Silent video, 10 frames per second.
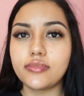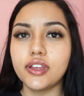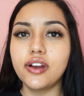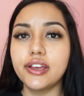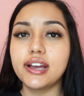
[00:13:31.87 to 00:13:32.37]

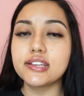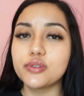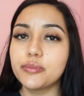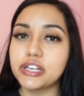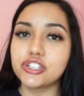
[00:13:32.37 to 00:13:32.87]
Alright, you guys,
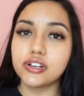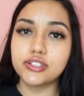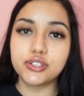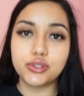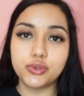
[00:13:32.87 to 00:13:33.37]
well, make sure
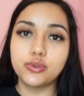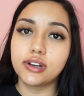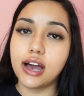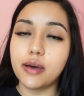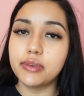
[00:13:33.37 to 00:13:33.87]
to
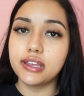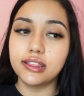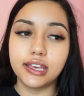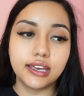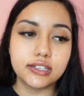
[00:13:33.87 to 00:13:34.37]
comment,
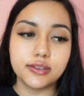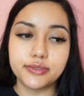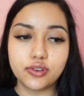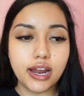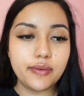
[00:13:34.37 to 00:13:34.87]
like, and
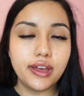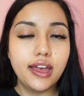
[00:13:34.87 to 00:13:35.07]
subscribe.